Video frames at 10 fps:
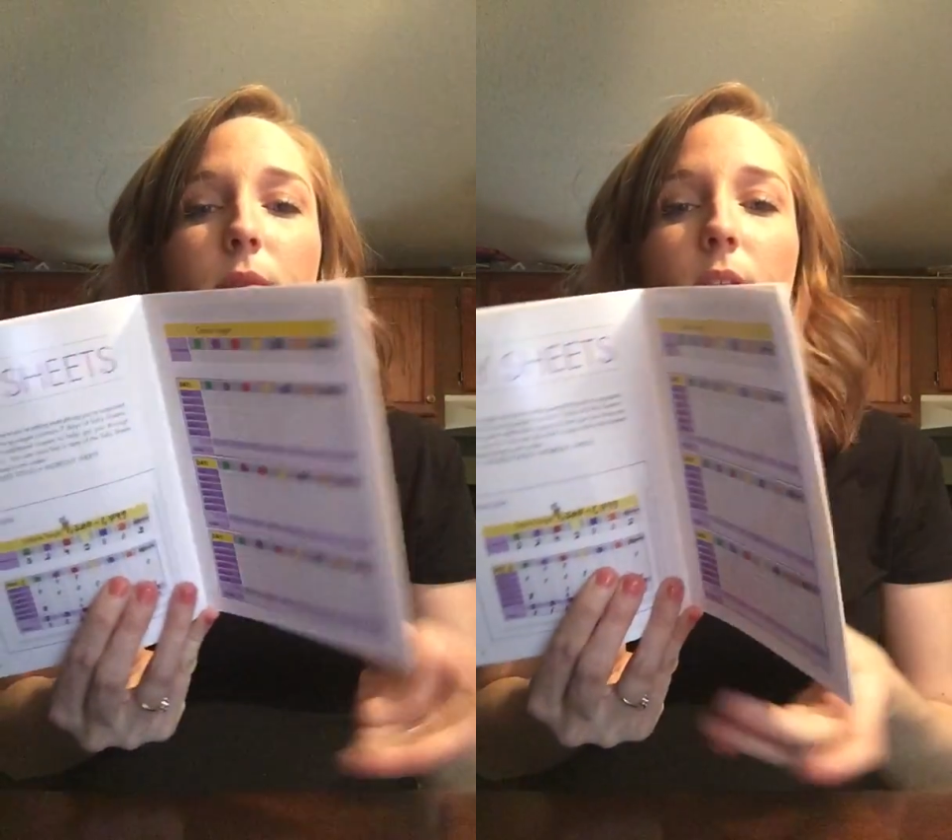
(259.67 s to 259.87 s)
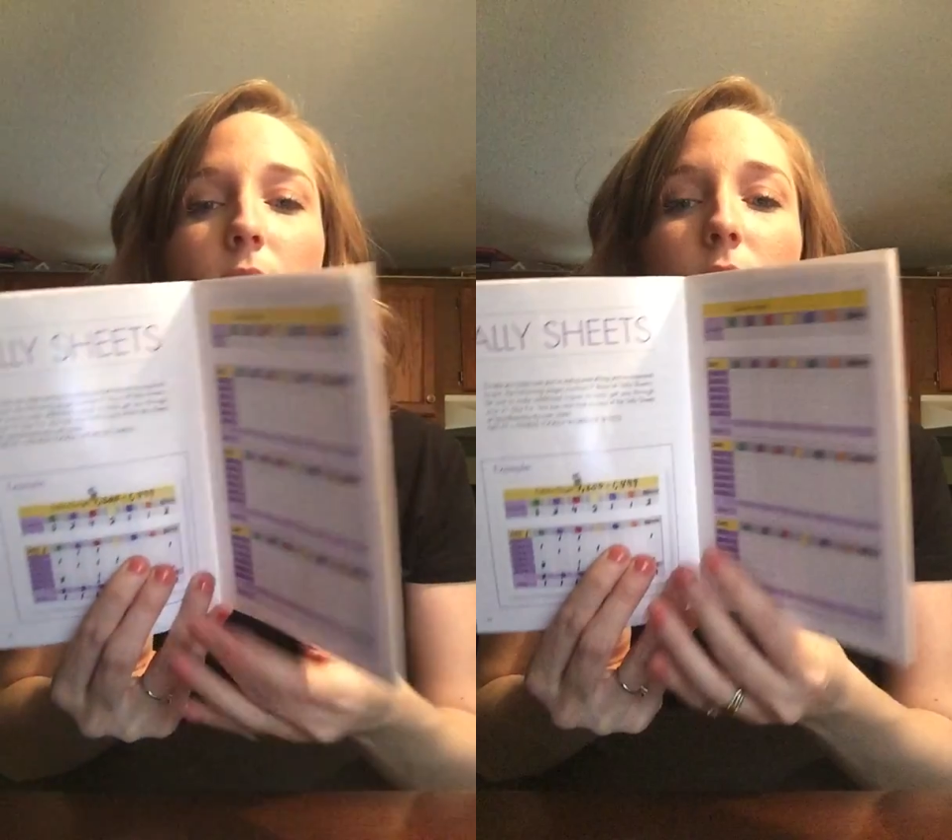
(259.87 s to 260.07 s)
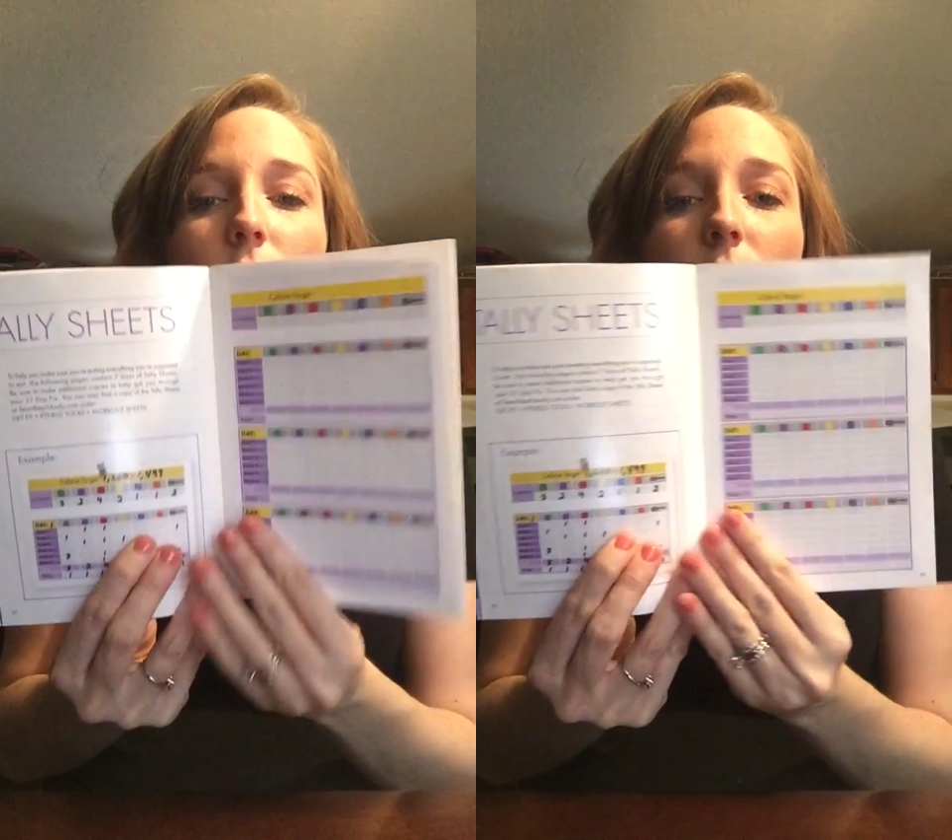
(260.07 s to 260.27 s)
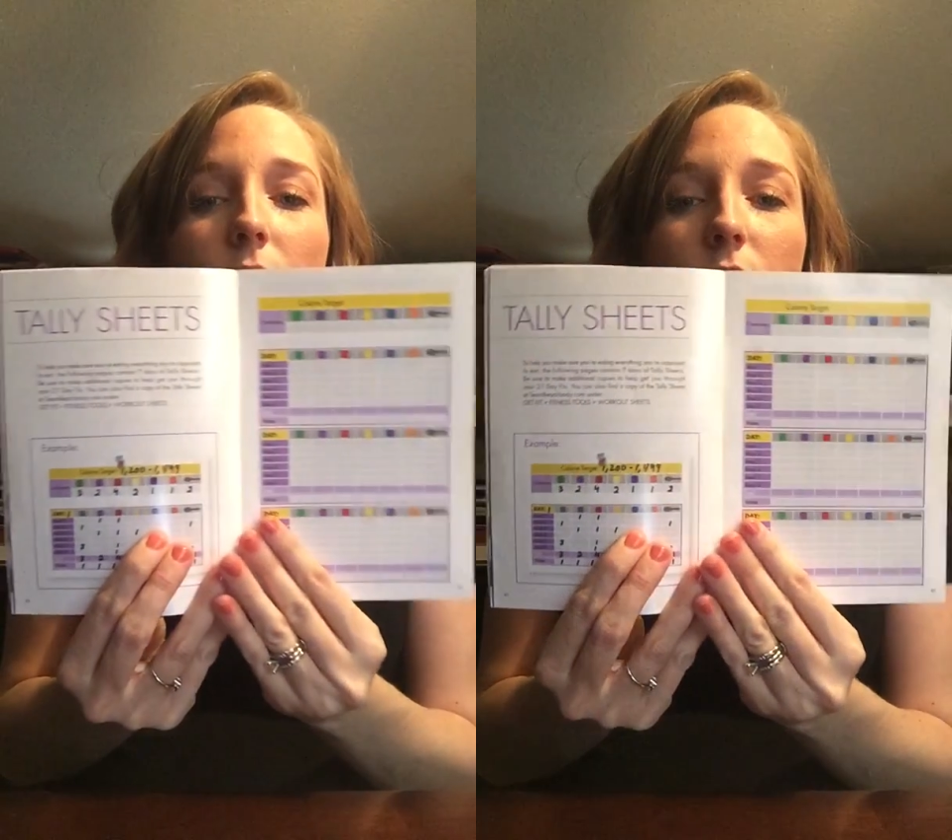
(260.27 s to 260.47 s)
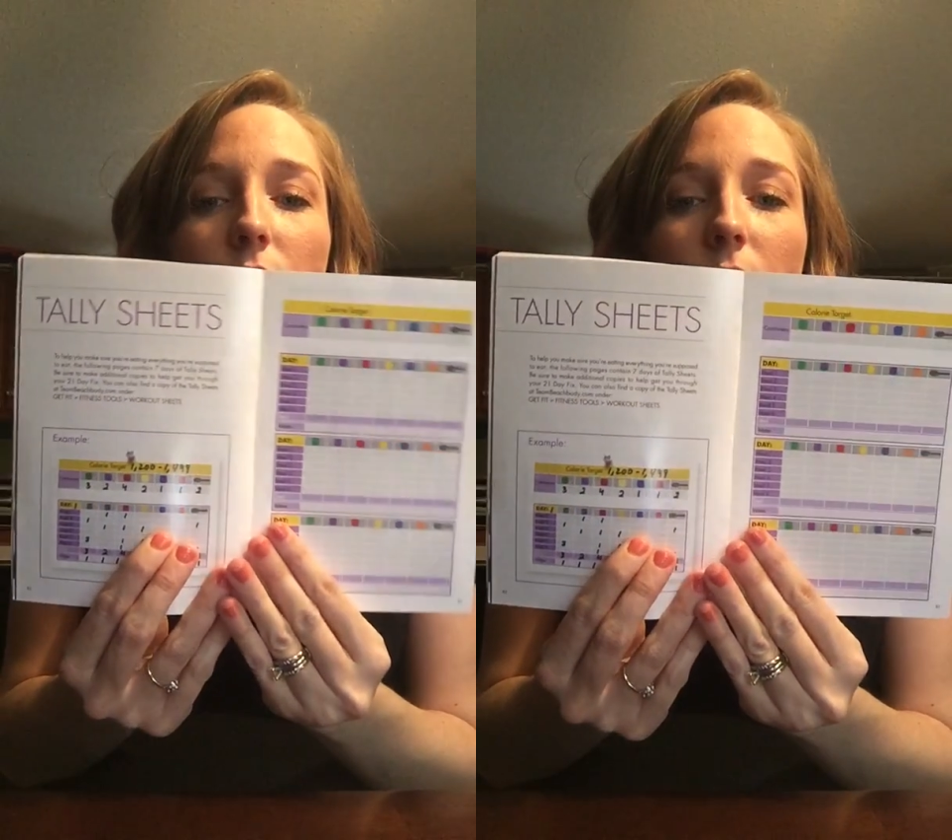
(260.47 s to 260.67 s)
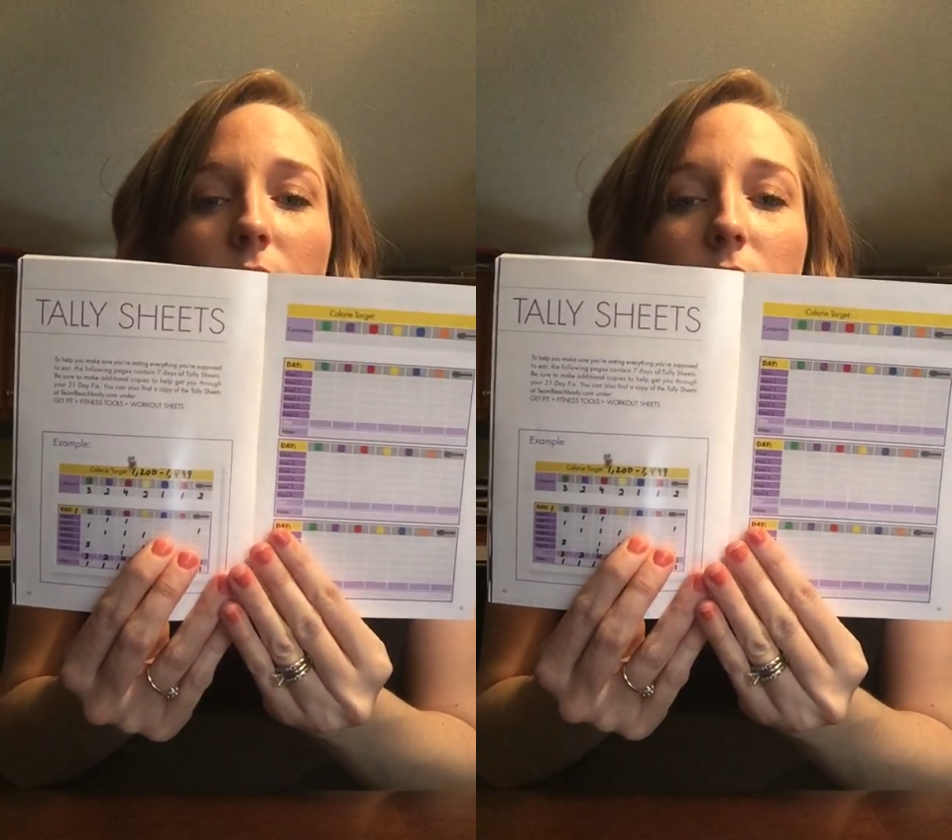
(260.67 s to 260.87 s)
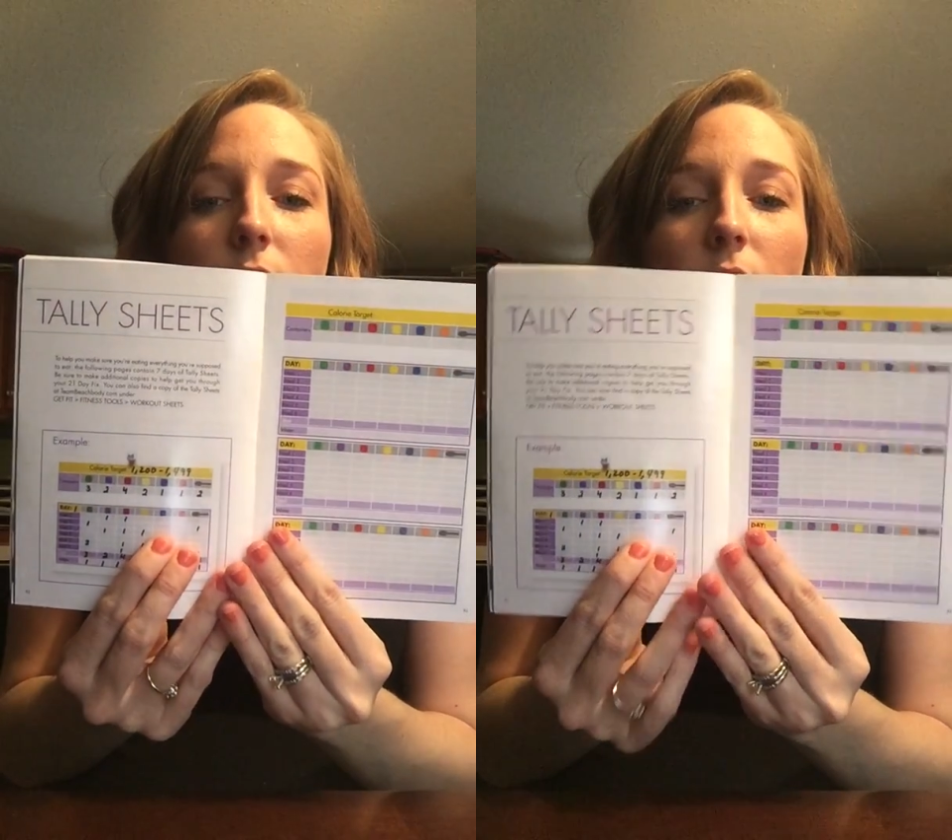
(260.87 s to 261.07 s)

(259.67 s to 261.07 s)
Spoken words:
it gives you these sheets.